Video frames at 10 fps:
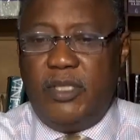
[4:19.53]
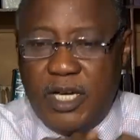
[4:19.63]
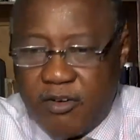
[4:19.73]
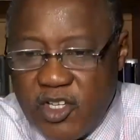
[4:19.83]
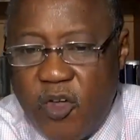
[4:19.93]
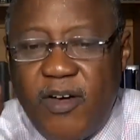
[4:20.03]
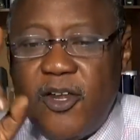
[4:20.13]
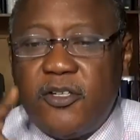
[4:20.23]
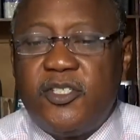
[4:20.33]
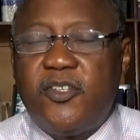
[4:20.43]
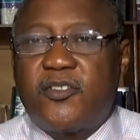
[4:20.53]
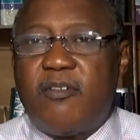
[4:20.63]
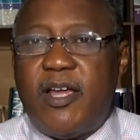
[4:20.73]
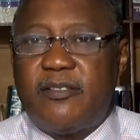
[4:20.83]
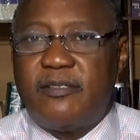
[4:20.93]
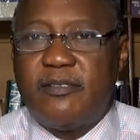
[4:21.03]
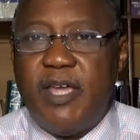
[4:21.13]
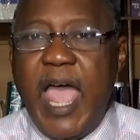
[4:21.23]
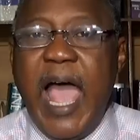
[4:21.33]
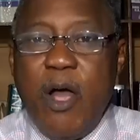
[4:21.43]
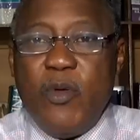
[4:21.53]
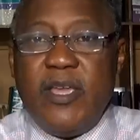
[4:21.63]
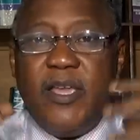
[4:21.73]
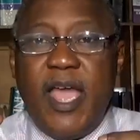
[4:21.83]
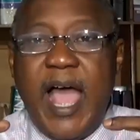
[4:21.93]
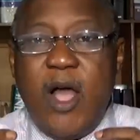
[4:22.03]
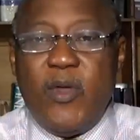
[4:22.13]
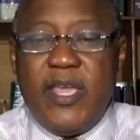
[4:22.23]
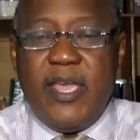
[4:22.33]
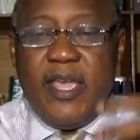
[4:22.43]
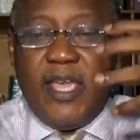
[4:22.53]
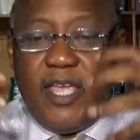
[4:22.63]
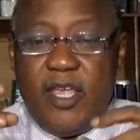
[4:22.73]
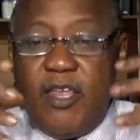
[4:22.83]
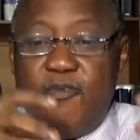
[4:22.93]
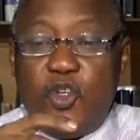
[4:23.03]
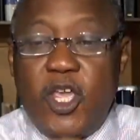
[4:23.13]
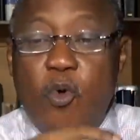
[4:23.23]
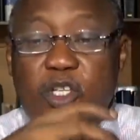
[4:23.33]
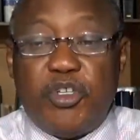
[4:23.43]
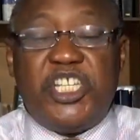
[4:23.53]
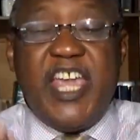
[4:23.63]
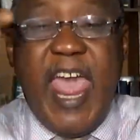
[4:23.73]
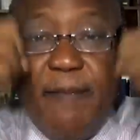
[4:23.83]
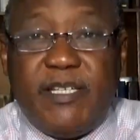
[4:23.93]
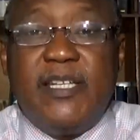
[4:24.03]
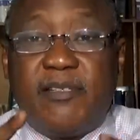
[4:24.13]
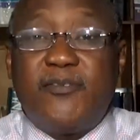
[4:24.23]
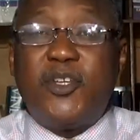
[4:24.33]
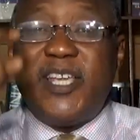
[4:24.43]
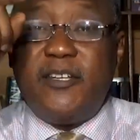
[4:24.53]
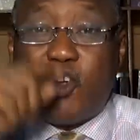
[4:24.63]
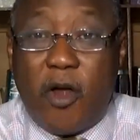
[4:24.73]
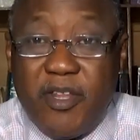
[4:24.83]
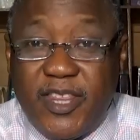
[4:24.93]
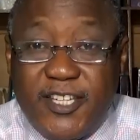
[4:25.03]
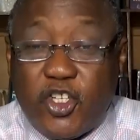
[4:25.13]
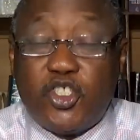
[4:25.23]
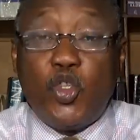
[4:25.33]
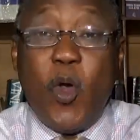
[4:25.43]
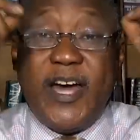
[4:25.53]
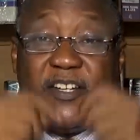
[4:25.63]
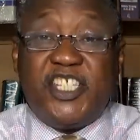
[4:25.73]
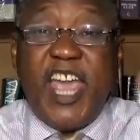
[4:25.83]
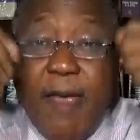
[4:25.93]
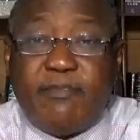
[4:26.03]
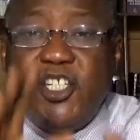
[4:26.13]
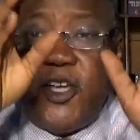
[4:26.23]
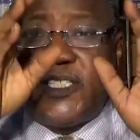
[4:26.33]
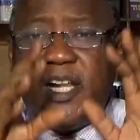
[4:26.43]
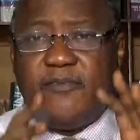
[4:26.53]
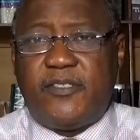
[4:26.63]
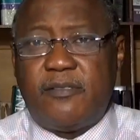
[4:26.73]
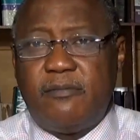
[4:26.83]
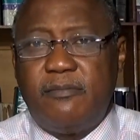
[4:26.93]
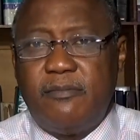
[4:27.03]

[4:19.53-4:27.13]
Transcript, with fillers: the grace of our Lord Jesus Christ how he, how he, he, even though he was rich, he emptied himself. So he said, Corinthian church, you are rich, empty yourselves.